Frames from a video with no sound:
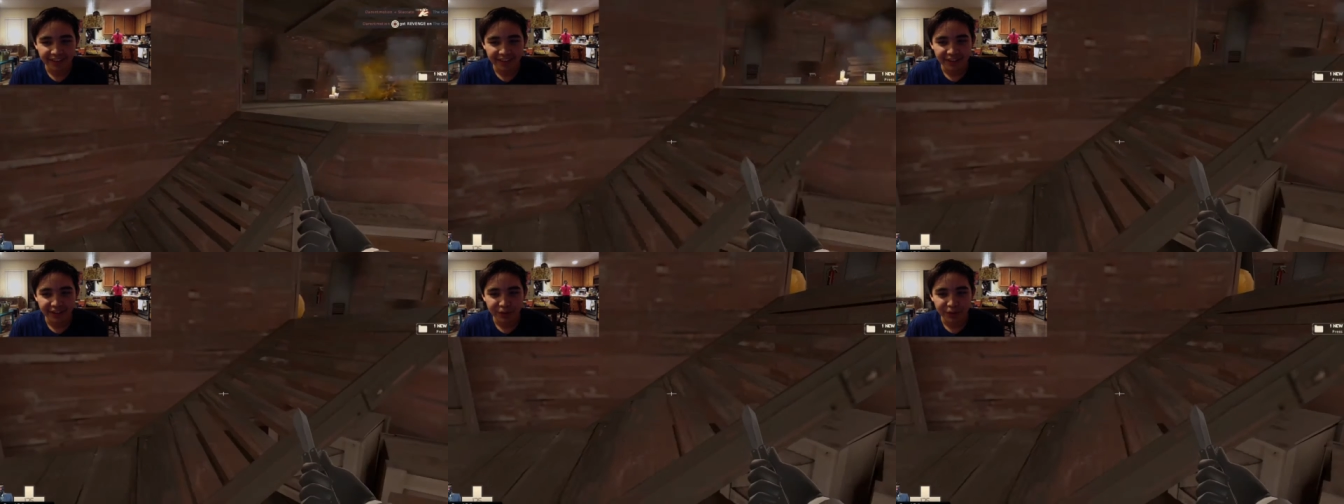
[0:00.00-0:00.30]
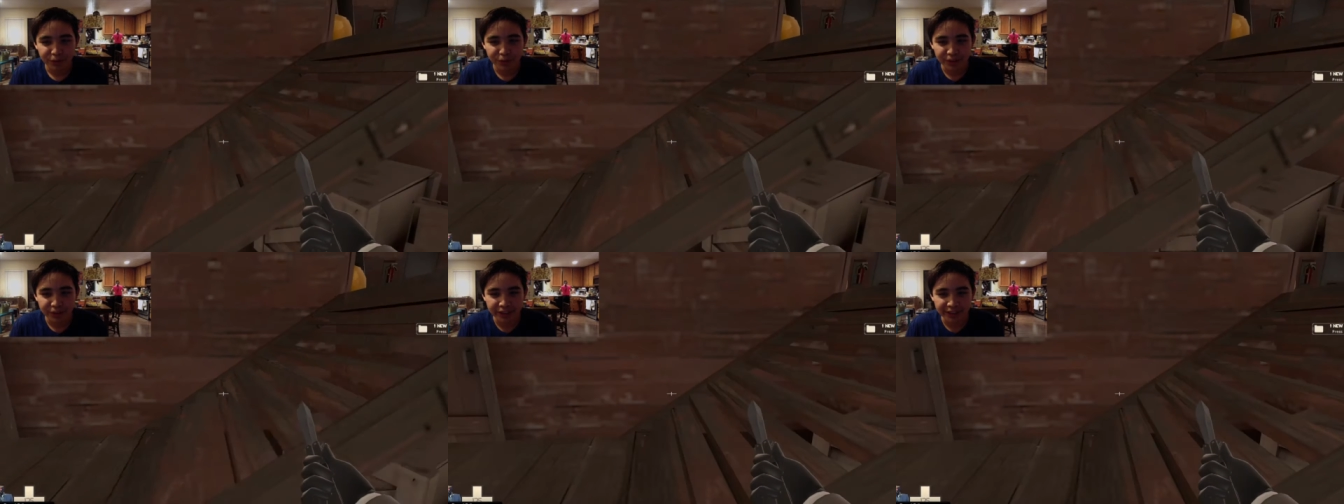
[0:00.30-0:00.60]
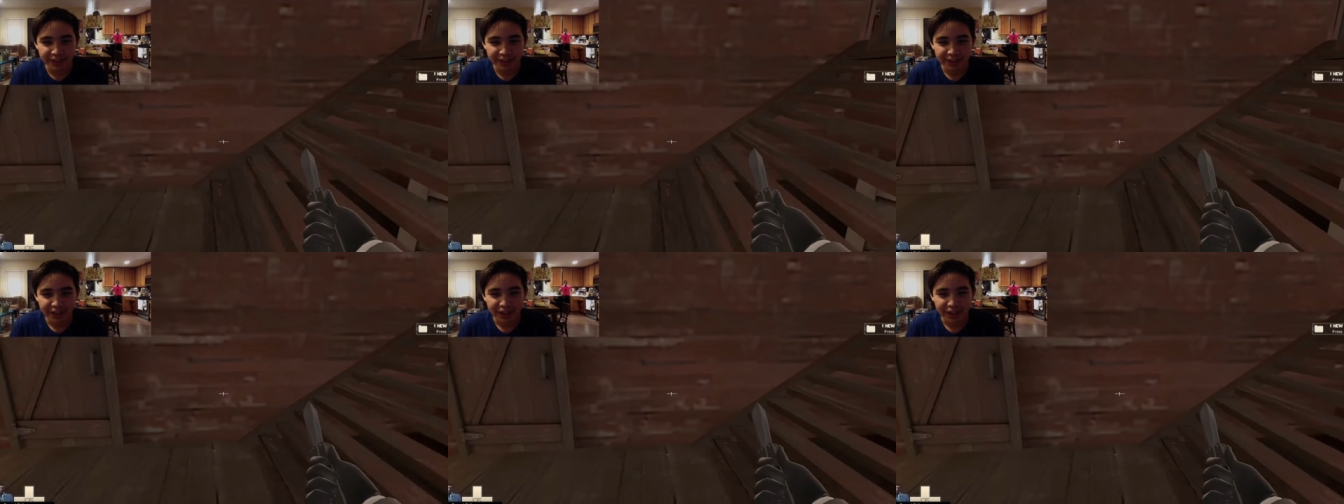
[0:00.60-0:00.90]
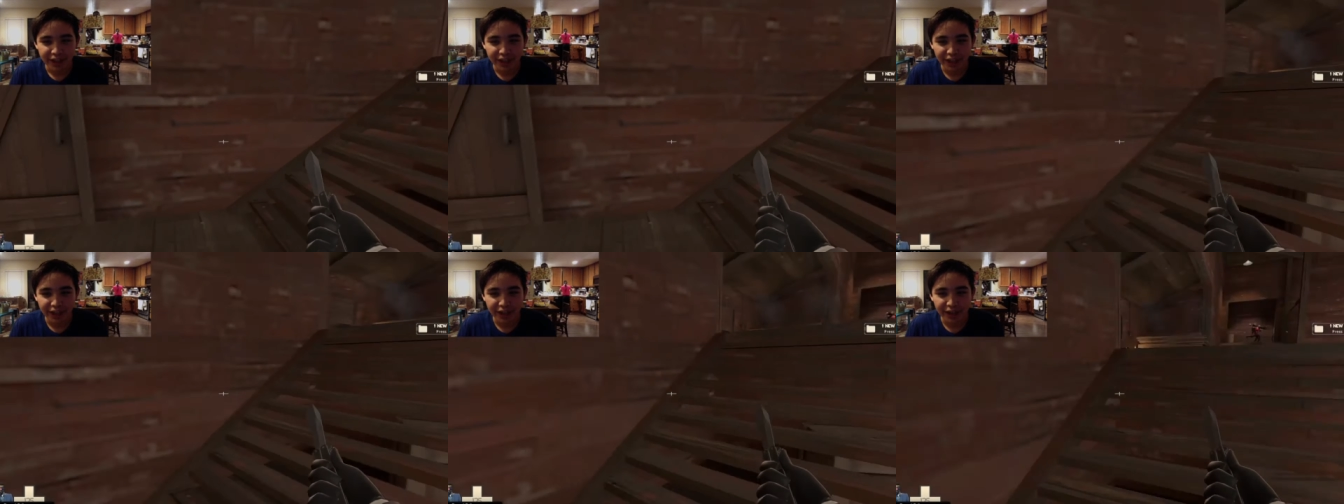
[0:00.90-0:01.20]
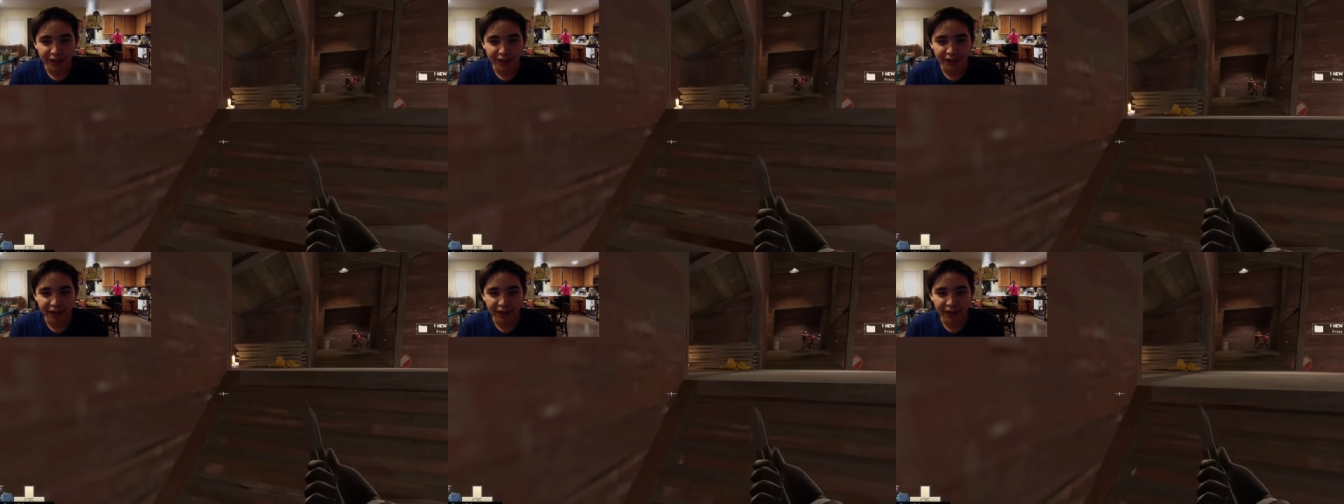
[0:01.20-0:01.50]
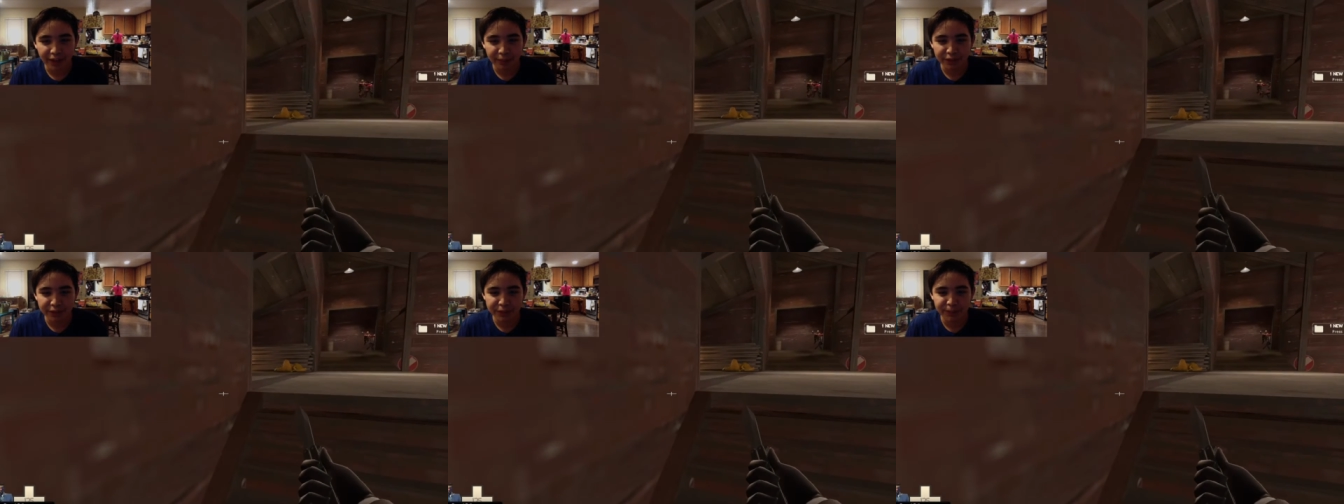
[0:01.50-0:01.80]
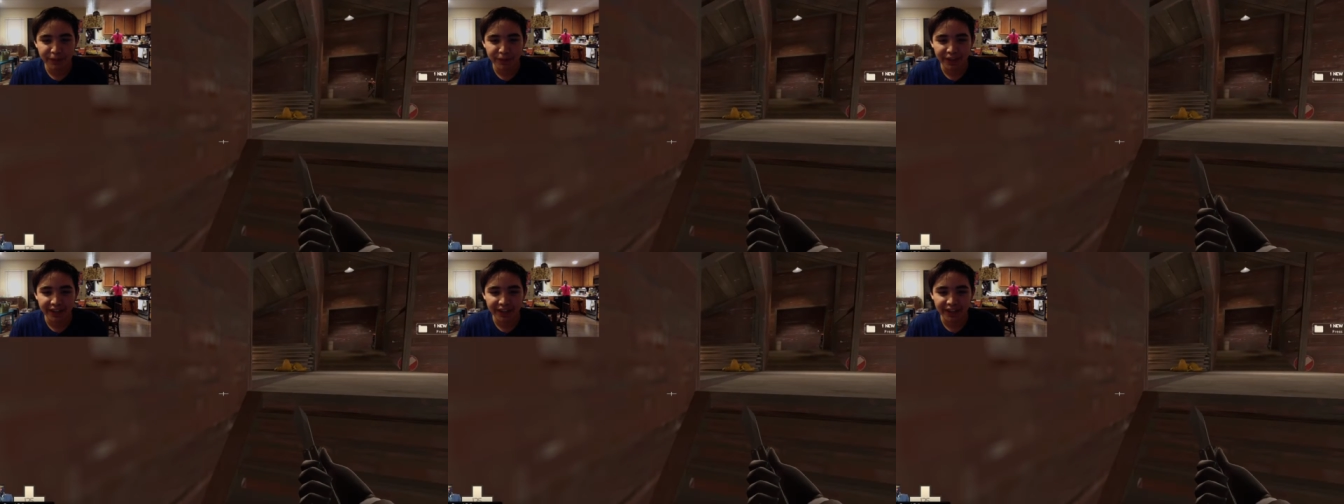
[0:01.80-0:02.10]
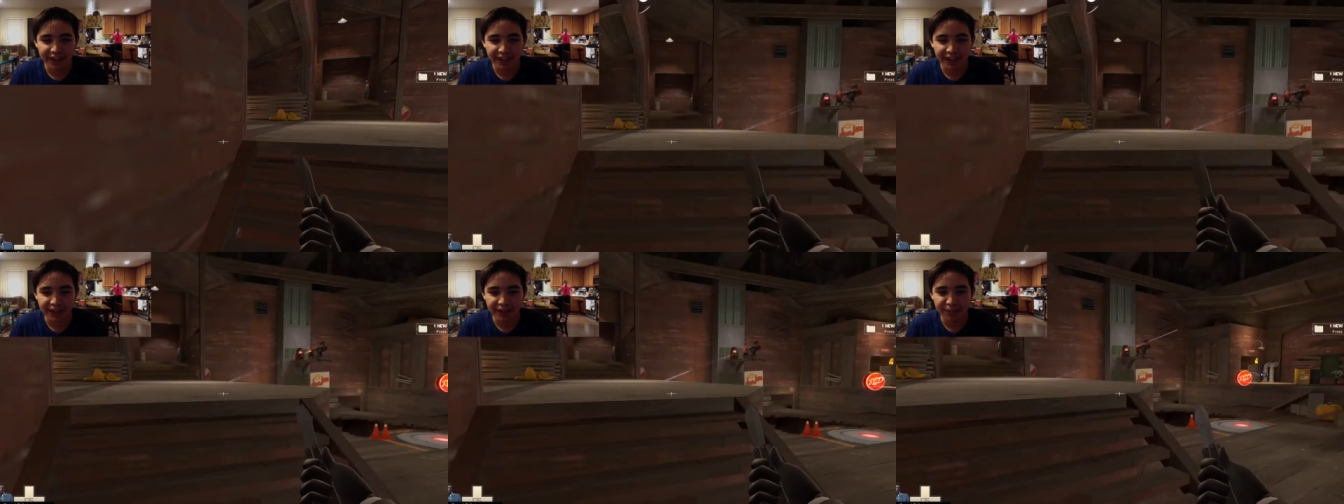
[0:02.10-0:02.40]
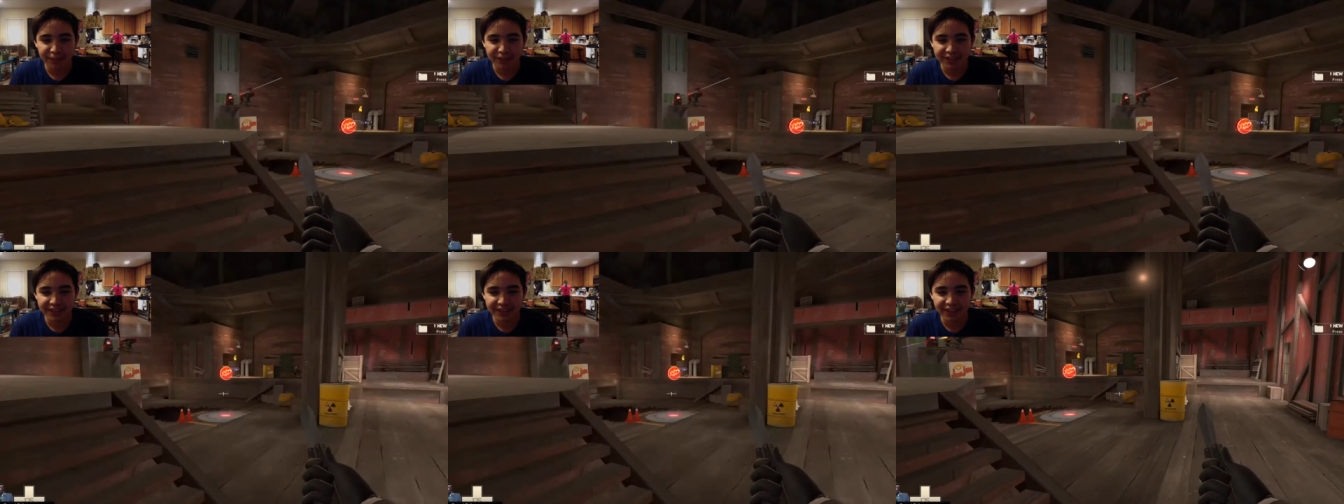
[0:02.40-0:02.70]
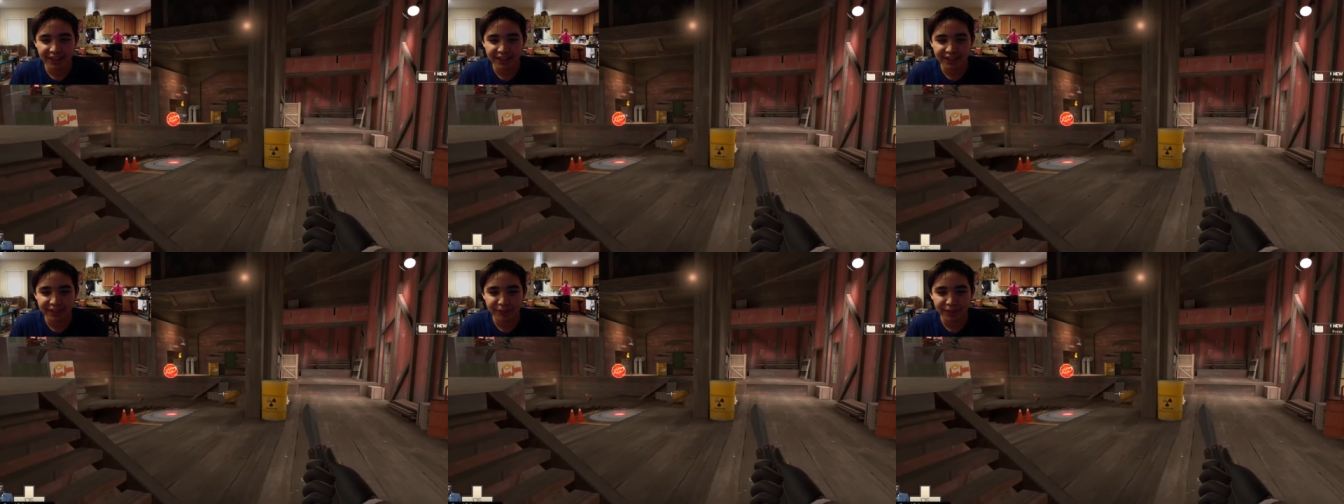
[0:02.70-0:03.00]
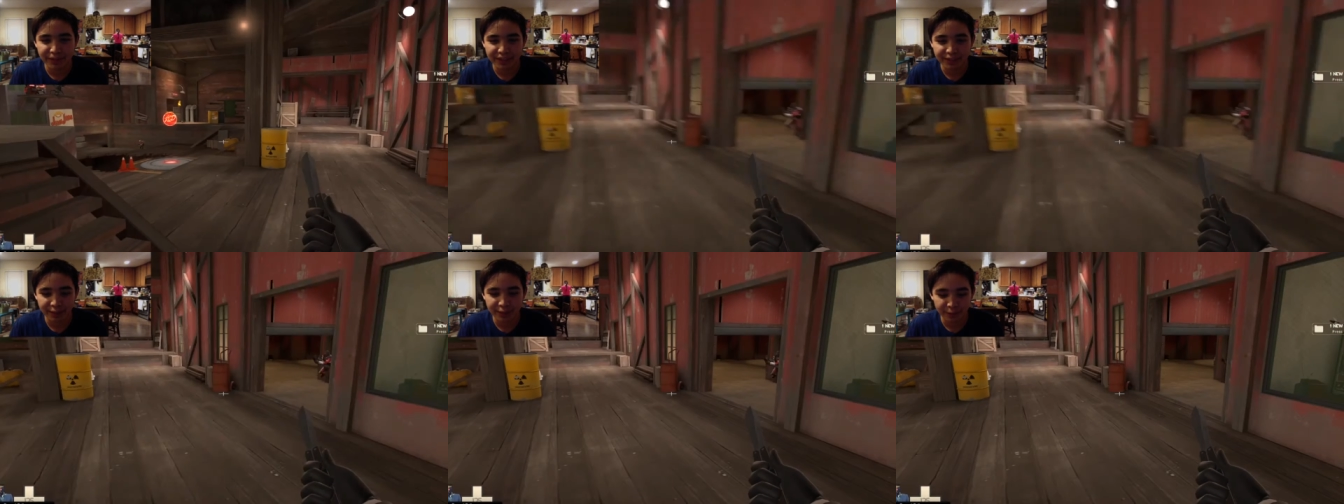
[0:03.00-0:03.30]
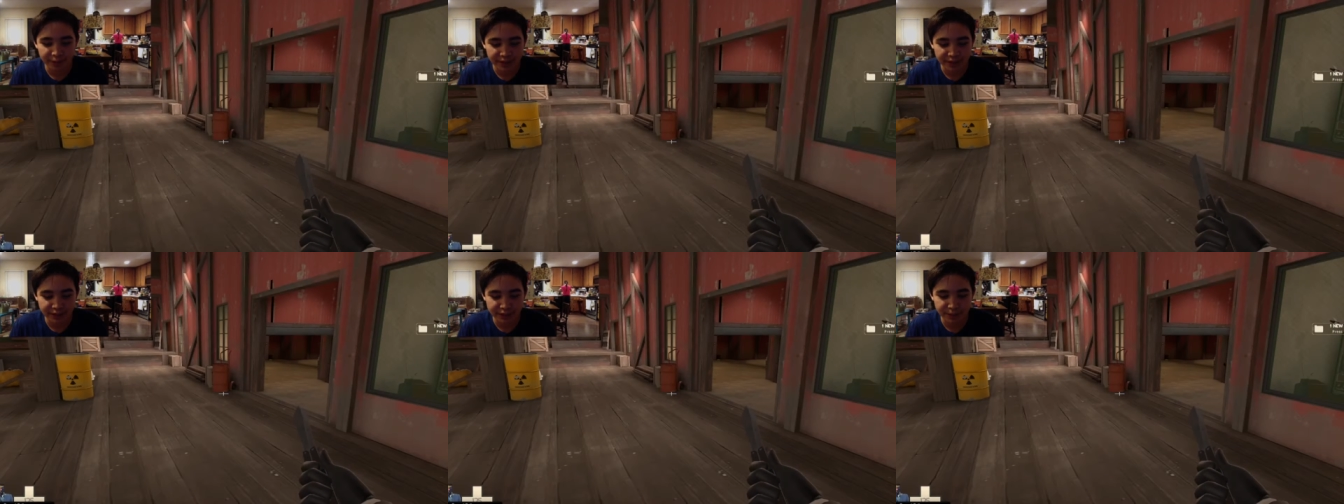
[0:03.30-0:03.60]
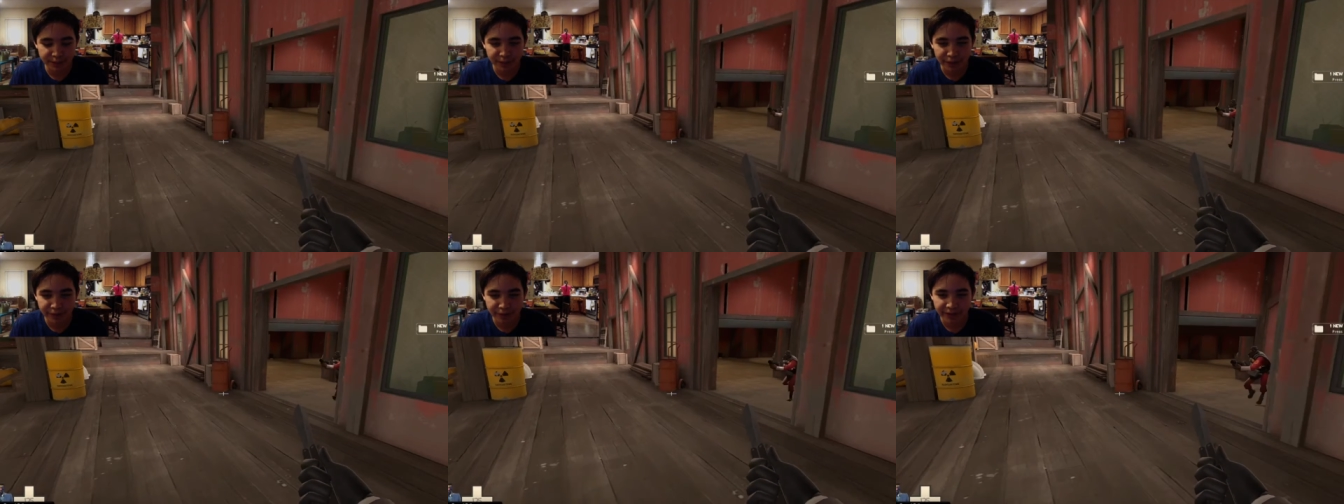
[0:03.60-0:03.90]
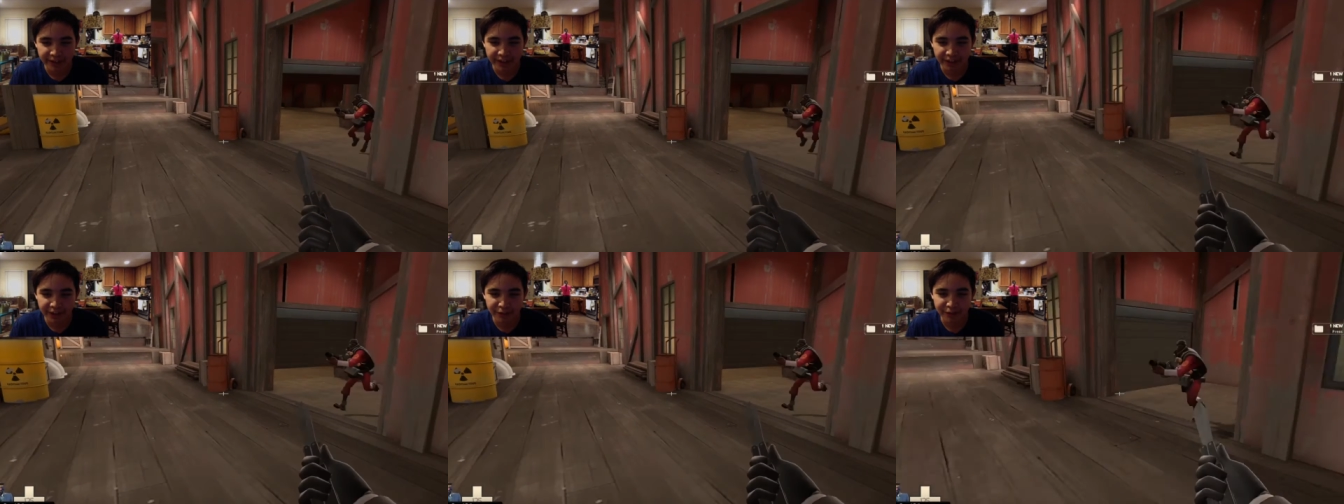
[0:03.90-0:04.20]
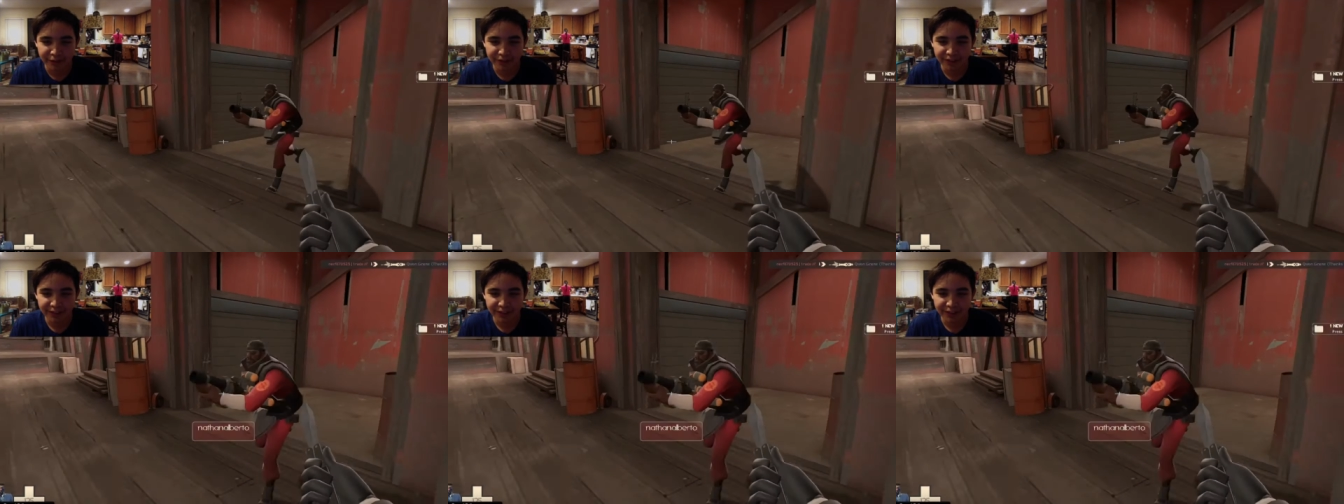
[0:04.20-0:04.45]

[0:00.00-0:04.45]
Kryn, I'm a spy, and I'm disguising myself as a spy right now.